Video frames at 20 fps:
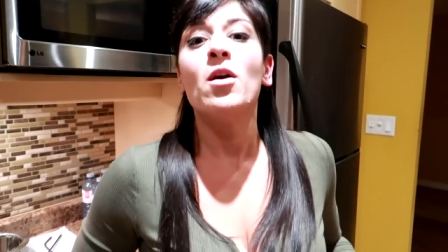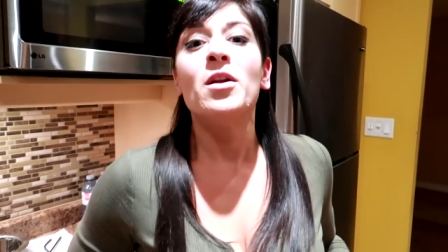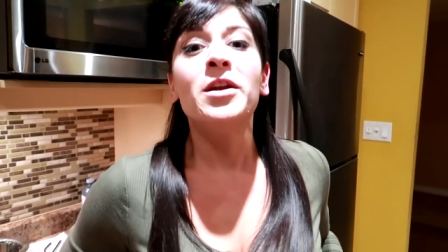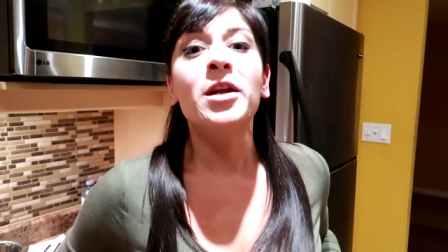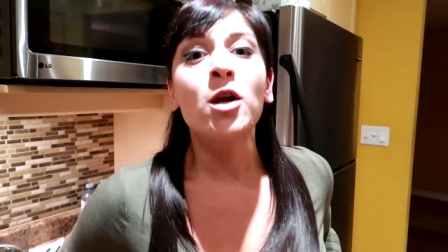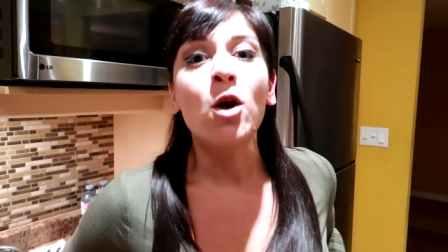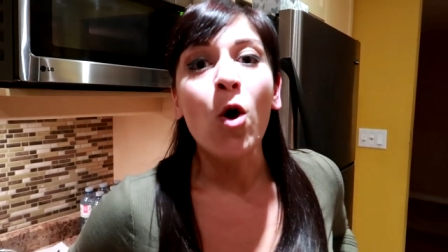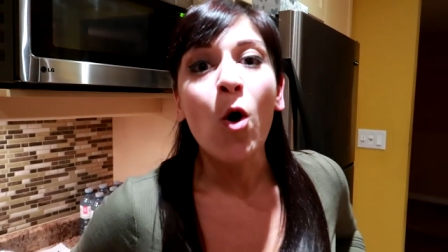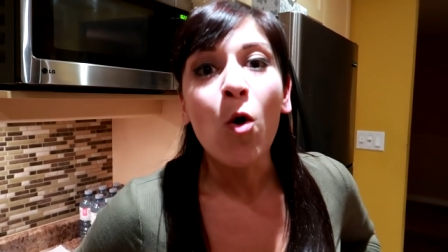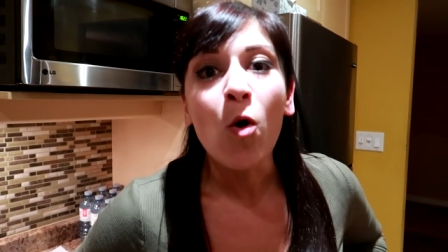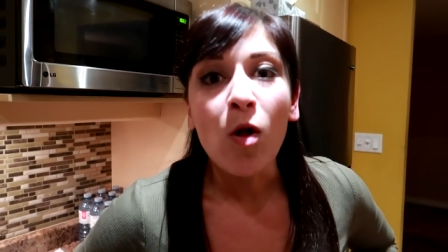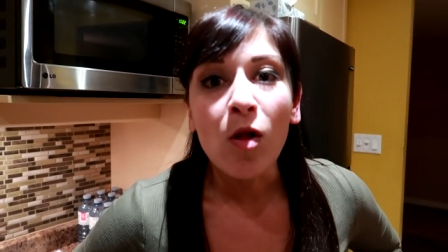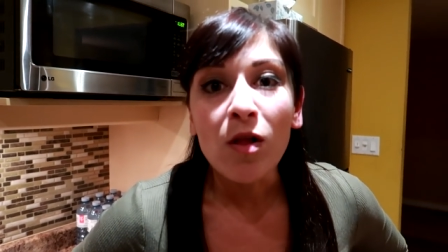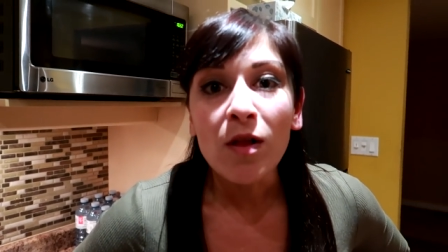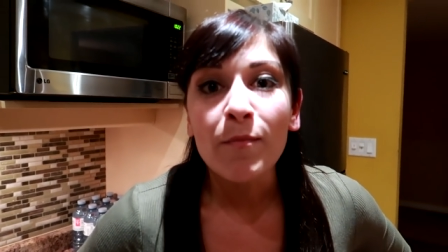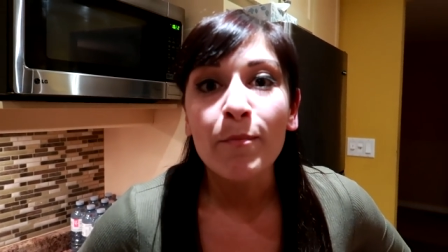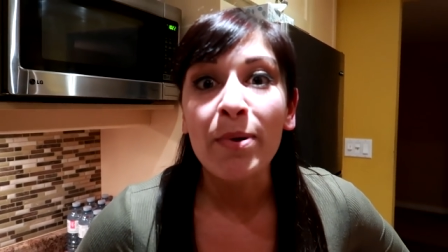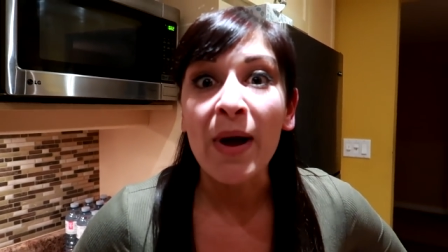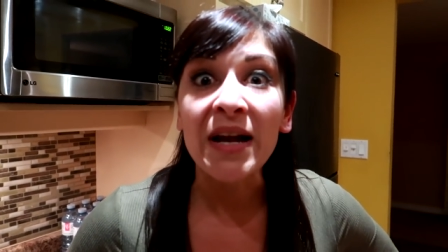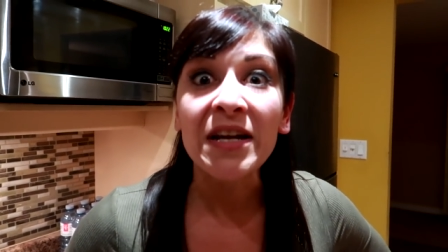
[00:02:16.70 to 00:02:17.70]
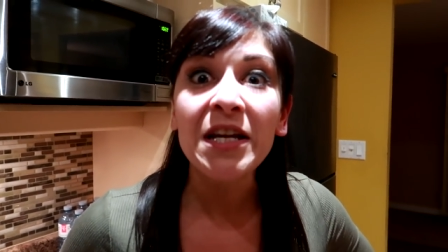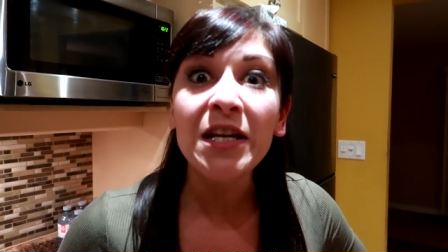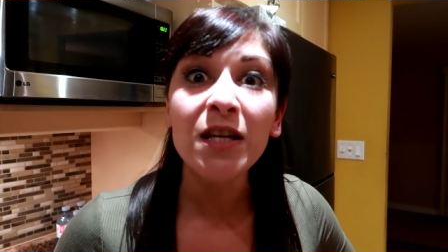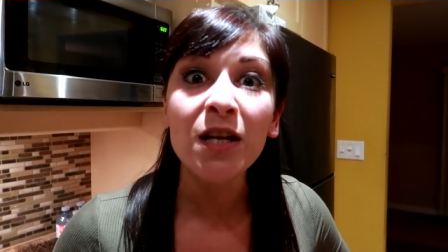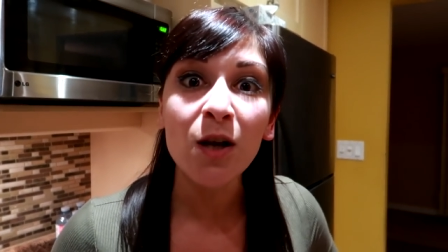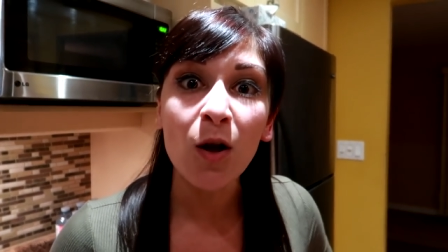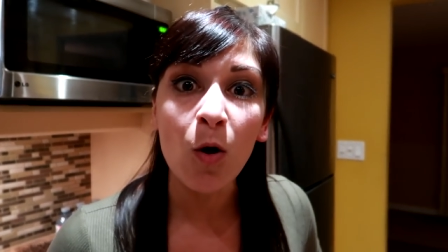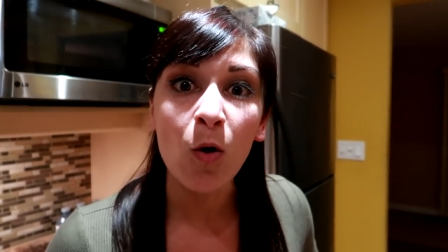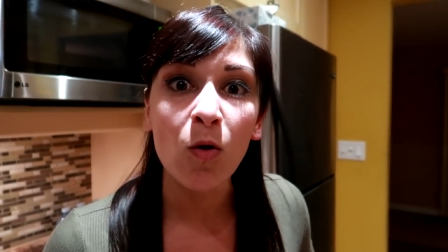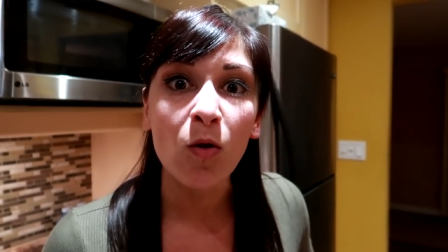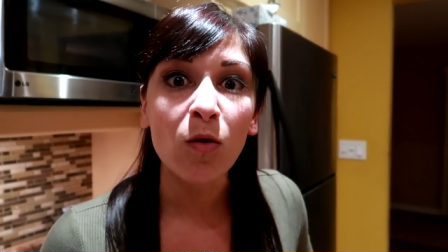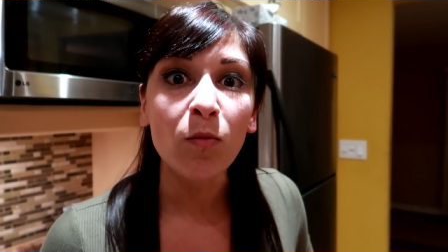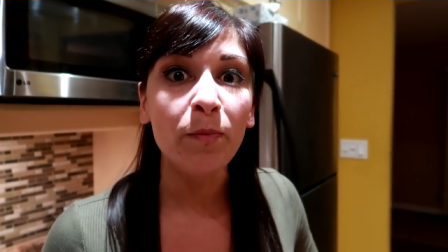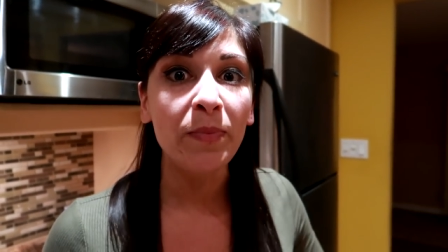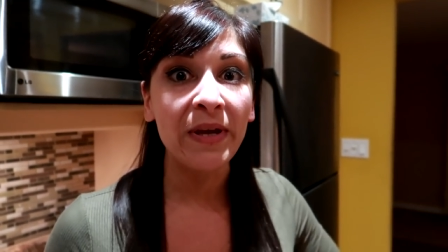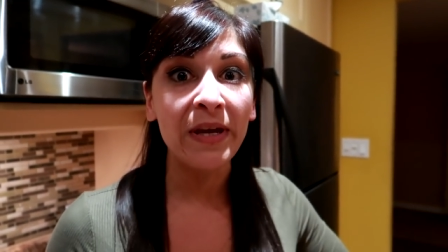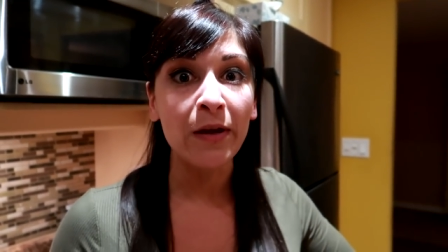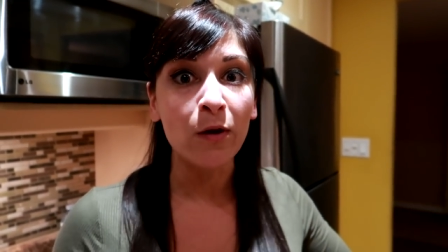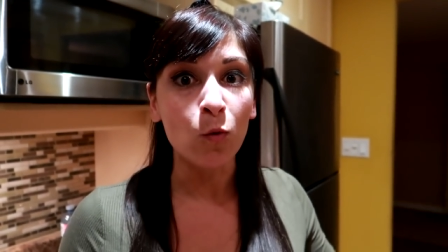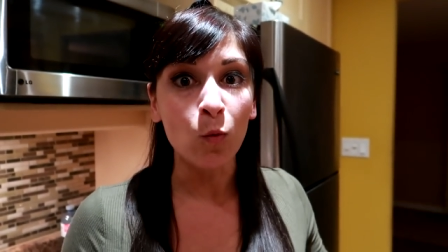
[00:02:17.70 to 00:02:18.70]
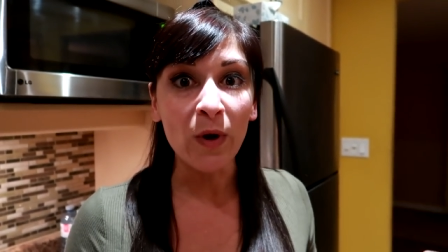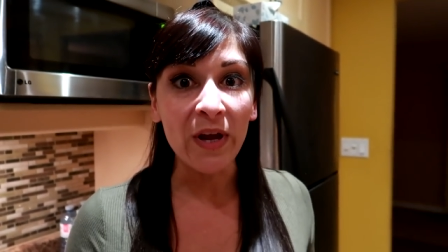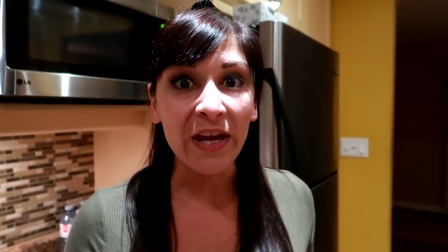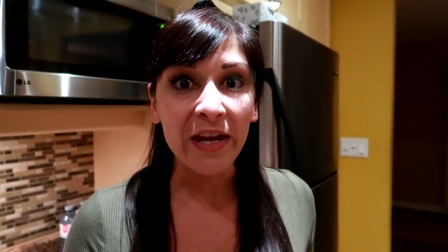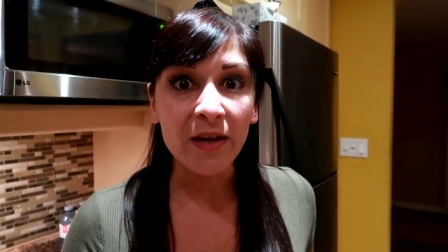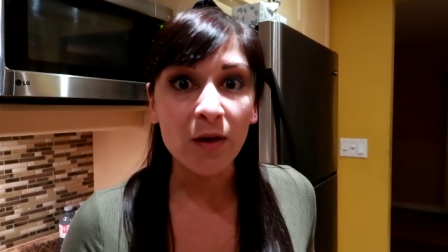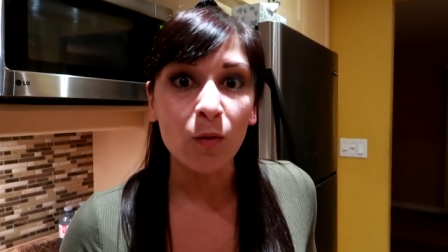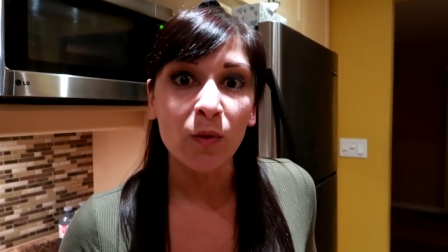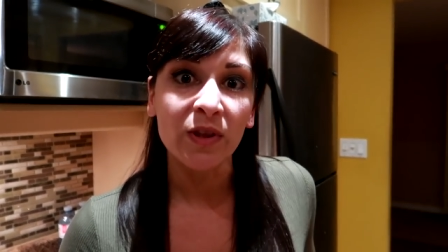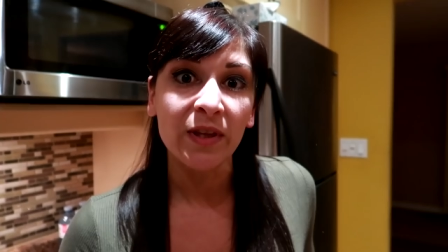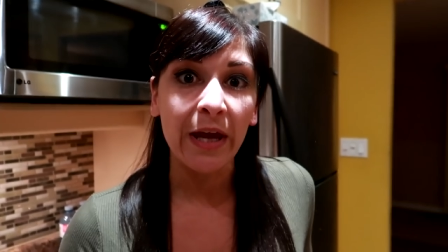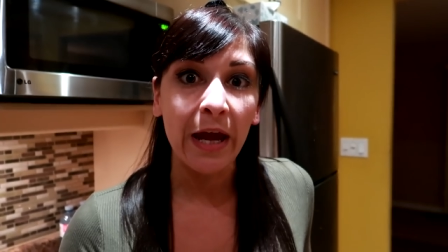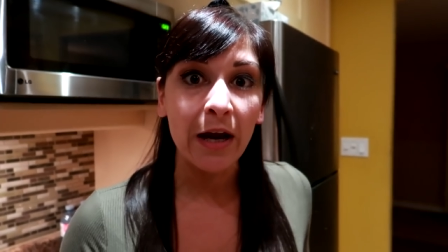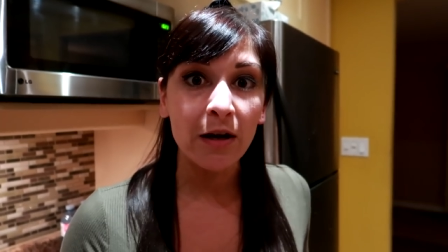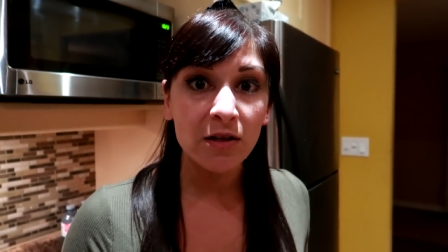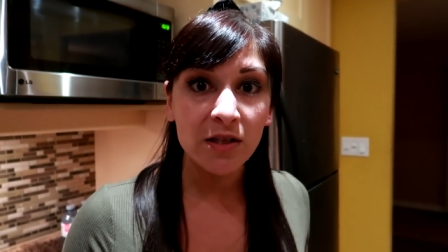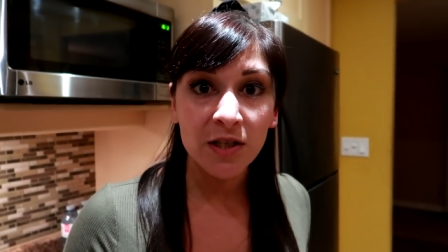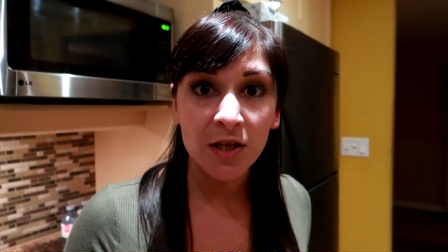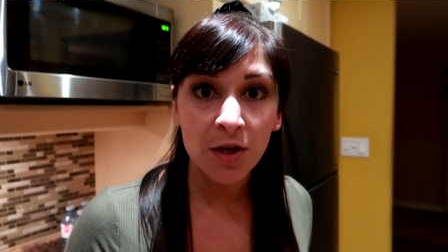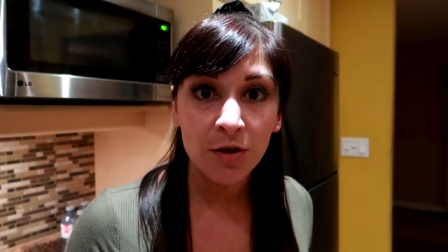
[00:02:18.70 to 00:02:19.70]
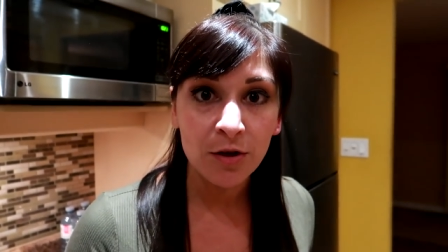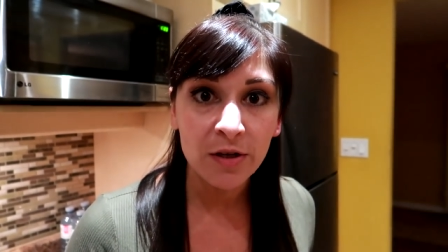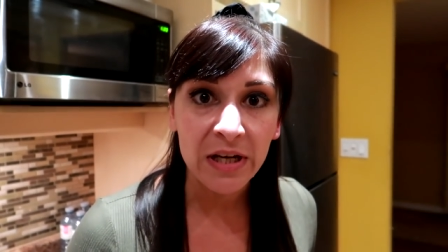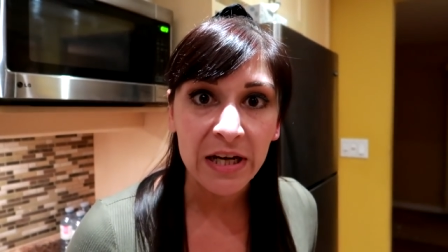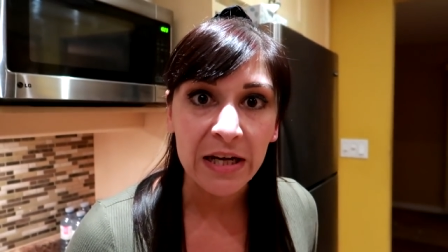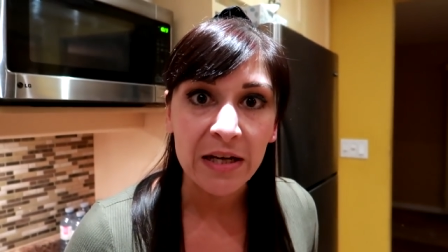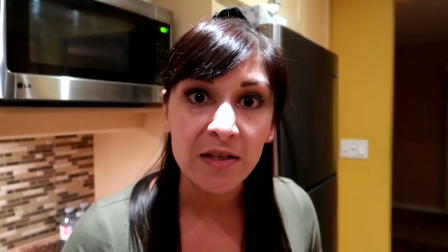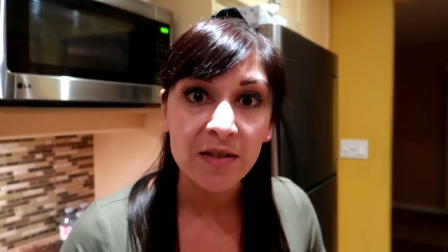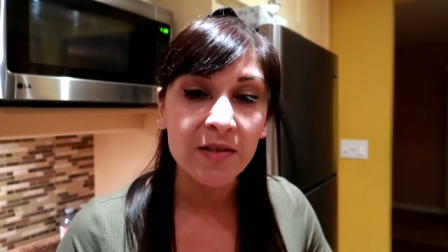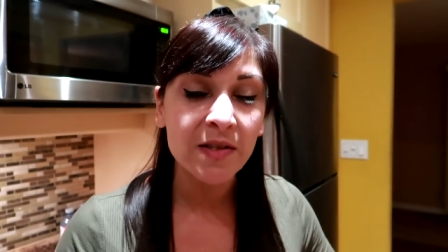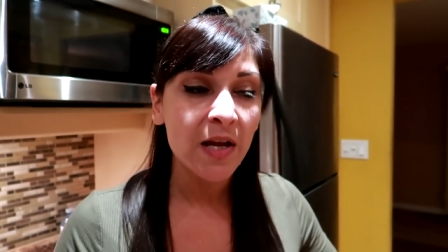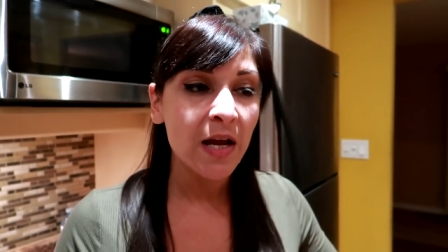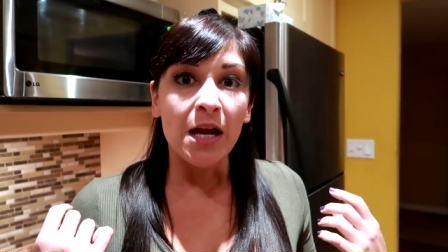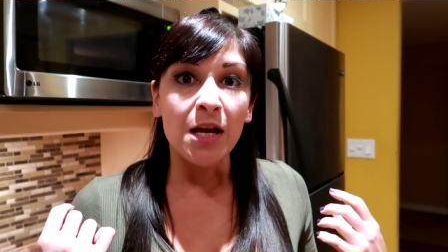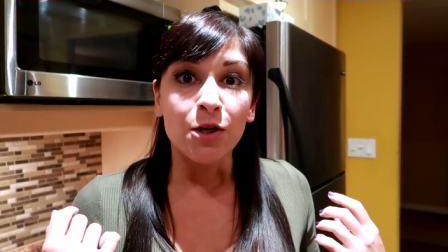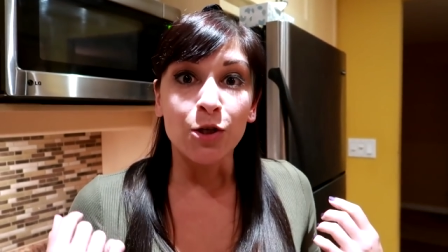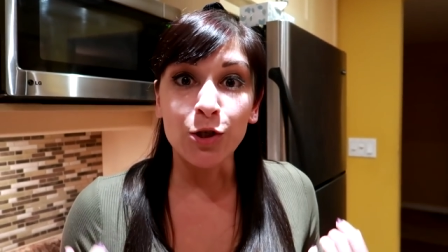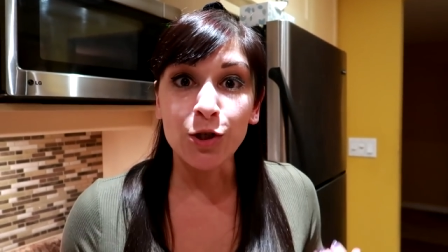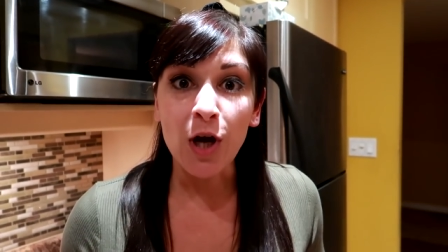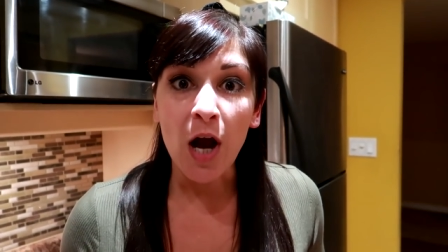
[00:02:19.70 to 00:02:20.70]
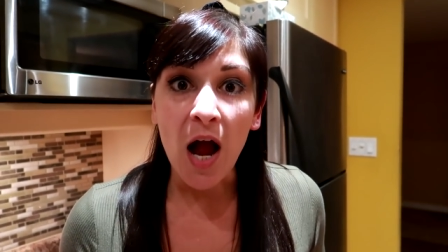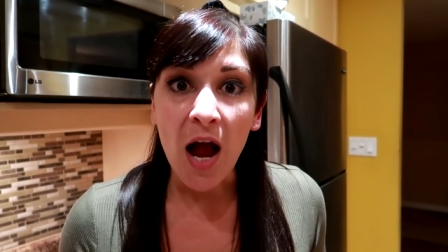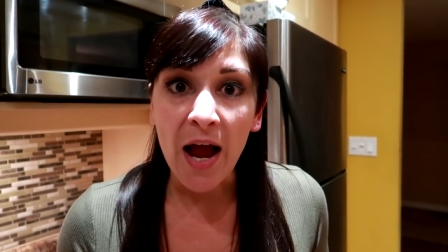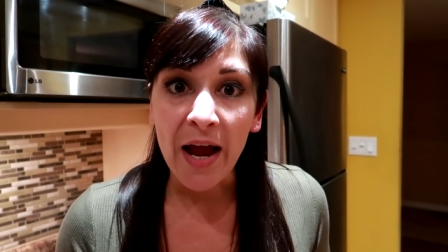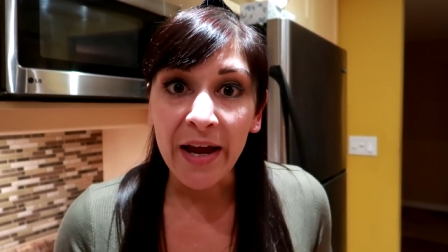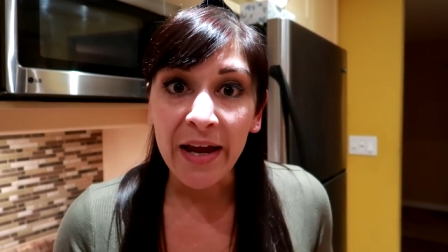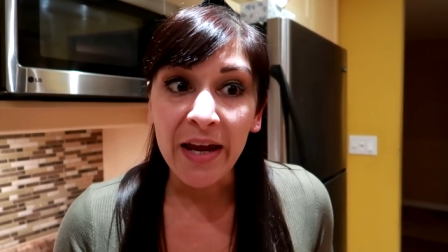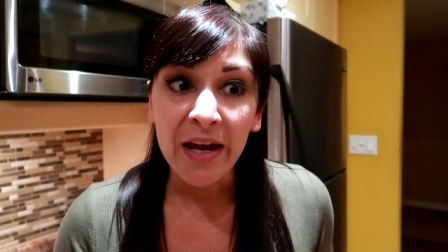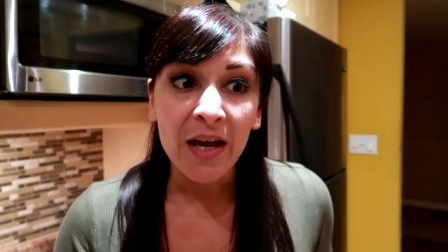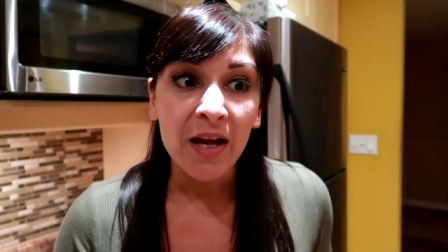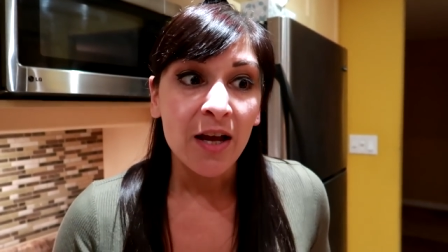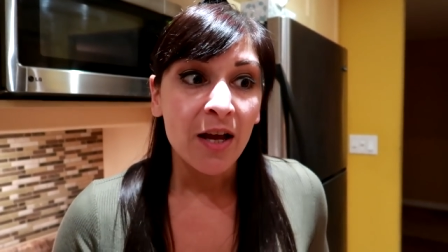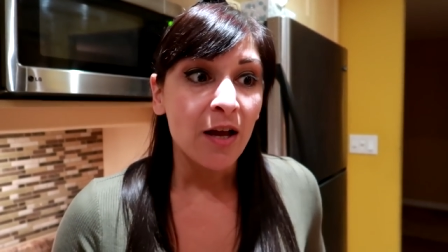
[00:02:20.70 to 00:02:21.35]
Nicole, Bunny Nicole, being weak with carrots on her knees, shy,